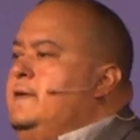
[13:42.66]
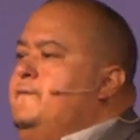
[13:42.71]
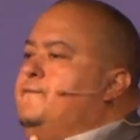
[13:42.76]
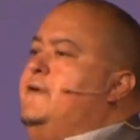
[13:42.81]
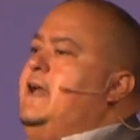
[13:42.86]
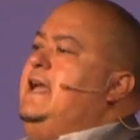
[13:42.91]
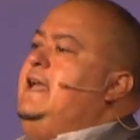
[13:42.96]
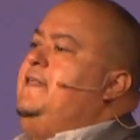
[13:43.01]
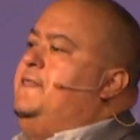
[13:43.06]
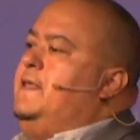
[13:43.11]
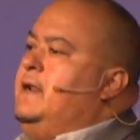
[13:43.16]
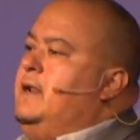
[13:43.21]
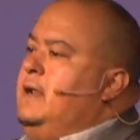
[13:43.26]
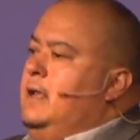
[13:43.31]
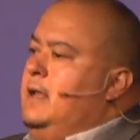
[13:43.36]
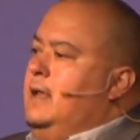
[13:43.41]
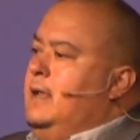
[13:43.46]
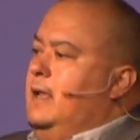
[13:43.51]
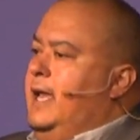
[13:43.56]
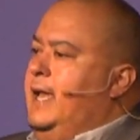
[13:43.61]
faith, and,
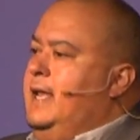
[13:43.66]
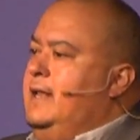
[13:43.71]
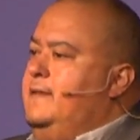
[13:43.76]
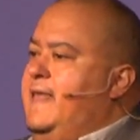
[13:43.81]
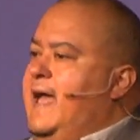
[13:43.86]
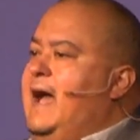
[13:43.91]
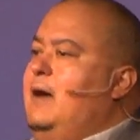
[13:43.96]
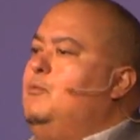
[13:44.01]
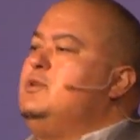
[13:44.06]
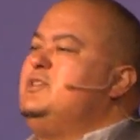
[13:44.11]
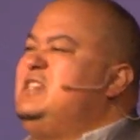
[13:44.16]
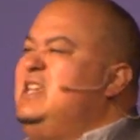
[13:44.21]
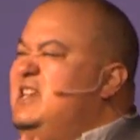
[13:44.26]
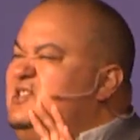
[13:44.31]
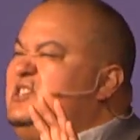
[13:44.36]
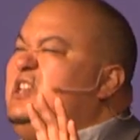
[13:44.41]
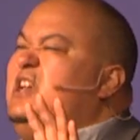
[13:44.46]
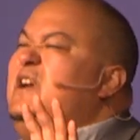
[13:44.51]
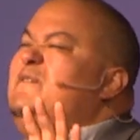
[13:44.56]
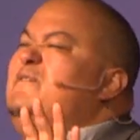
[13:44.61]
and that was his
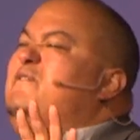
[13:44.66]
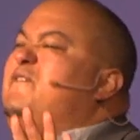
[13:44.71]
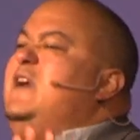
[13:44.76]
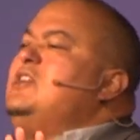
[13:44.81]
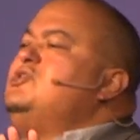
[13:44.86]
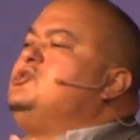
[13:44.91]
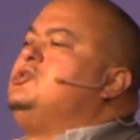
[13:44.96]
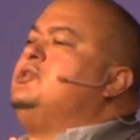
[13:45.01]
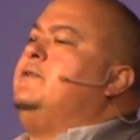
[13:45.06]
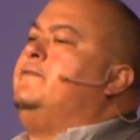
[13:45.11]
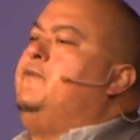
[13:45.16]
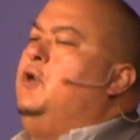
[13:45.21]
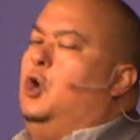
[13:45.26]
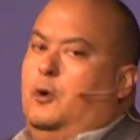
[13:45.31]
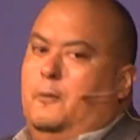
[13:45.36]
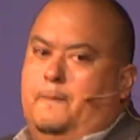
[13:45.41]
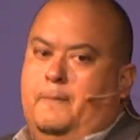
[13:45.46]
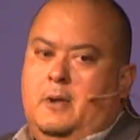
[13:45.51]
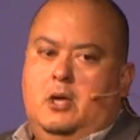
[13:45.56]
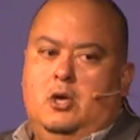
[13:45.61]
confession of
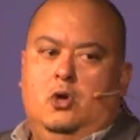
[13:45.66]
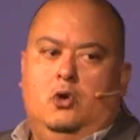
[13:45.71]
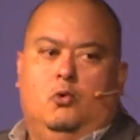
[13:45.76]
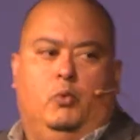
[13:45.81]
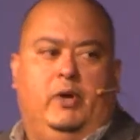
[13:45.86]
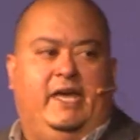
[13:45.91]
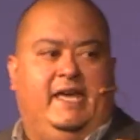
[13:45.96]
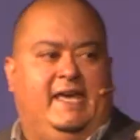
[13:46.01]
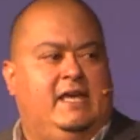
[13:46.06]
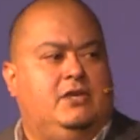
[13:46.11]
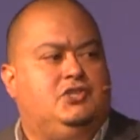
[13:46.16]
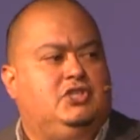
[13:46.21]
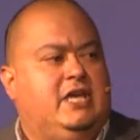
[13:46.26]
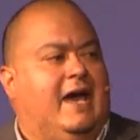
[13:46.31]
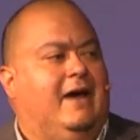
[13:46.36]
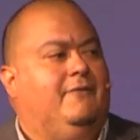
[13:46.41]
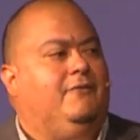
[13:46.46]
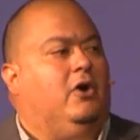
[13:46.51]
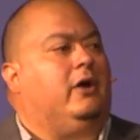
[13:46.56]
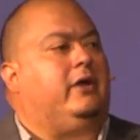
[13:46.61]
hope. We each
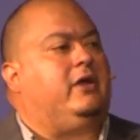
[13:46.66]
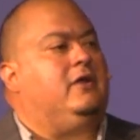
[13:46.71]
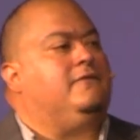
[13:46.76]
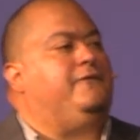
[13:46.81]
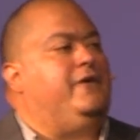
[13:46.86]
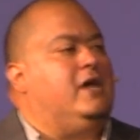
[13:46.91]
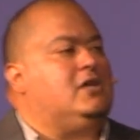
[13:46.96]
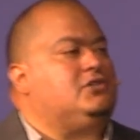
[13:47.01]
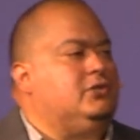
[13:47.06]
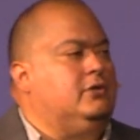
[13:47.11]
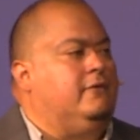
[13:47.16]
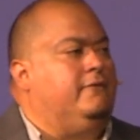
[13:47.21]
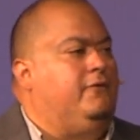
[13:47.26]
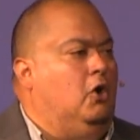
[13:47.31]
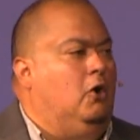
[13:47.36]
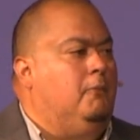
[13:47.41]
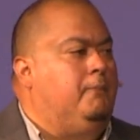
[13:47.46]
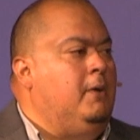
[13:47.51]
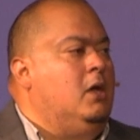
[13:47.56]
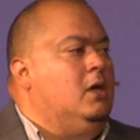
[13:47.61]
have our confession of
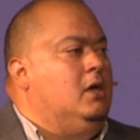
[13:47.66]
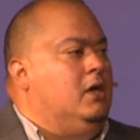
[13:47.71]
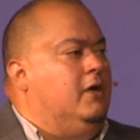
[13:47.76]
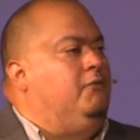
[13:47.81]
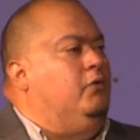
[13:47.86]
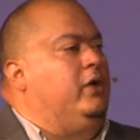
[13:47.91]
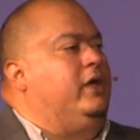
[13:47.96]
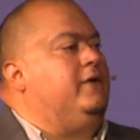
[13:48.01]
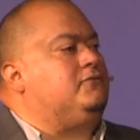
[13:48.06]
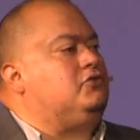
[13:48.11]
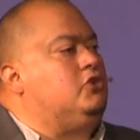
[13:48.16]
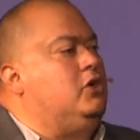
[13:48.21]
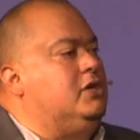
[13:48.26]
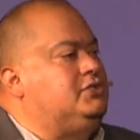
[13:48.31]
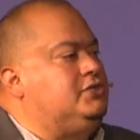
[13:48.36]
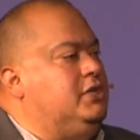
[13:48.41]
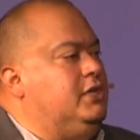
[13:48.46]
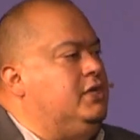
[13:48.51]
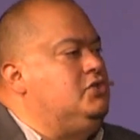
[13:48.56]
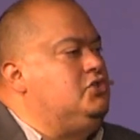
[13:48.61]
hope if we have
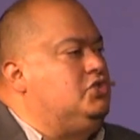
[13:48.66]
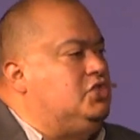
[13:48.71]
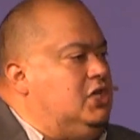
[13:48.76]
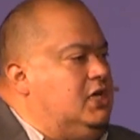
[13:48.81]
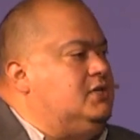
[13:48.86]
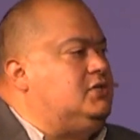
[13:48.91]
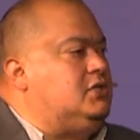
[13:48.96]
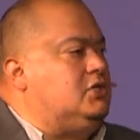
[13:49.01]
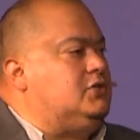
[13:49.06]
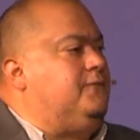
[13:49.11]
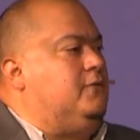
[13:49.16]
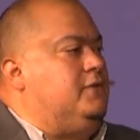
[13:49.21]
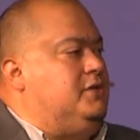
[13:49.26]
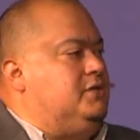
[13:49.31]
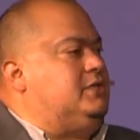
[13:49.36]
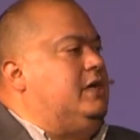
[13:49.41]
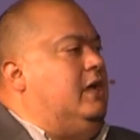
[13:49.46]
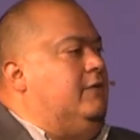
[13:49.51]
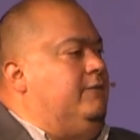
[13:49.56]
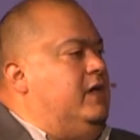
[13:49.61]
trusted in Jesus for the
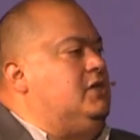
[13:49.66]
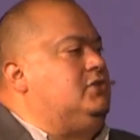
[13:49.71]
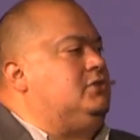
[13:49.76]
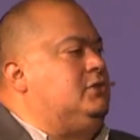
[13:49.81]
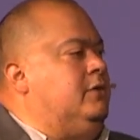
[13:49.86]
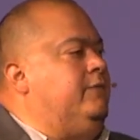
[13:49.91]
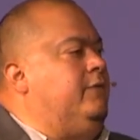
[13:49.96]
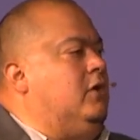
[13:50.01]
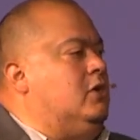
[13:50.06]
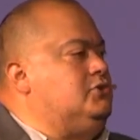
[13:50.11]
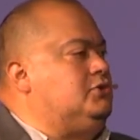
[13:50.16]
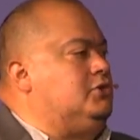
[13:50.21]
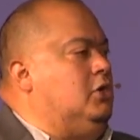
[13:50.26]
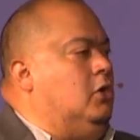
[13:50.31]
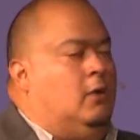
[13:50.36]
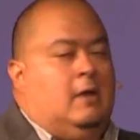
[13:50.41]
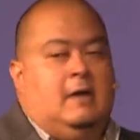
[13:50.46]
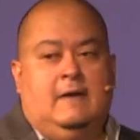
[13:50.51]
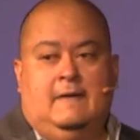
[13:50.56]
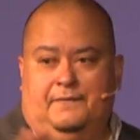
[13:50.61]
salvation of our
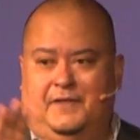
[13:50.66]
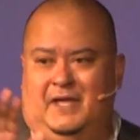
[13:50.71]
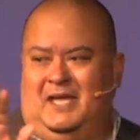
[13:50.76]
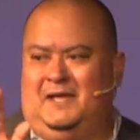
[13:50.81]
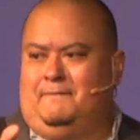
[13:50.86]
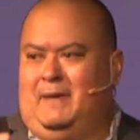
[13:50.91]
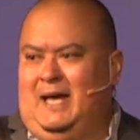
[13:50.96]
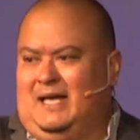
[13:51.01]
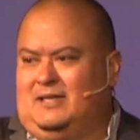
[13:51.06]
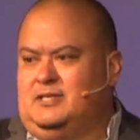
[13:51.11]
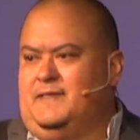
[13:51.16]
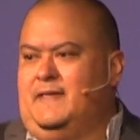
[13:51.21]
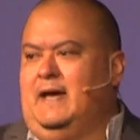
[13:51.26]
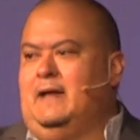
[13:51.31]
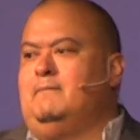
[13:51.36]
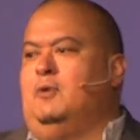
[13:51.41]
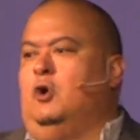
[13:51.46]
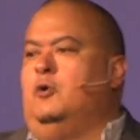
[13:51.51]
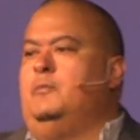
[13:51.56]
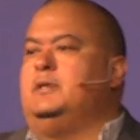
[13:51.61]
soul. Think back to that
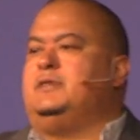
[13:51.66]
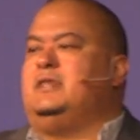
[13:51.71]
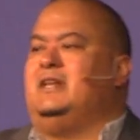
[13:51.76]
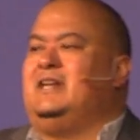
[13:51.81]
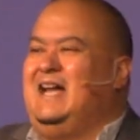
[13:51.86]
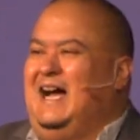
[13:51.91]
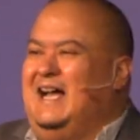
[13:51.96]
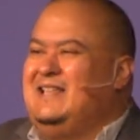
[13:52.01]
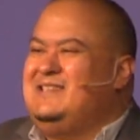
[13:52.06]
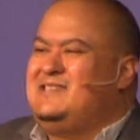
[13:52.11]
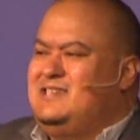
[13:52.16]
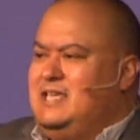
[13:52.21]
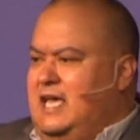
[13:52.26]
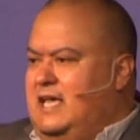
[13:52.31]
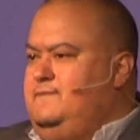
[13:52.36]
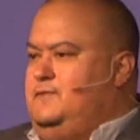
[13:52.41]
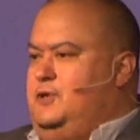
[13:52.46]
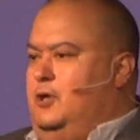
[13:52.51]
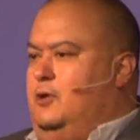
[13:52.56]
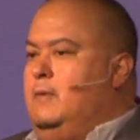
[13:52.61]
moment that God
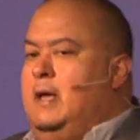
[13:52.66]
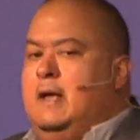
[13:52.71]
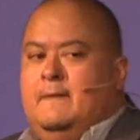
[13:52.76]
saved you.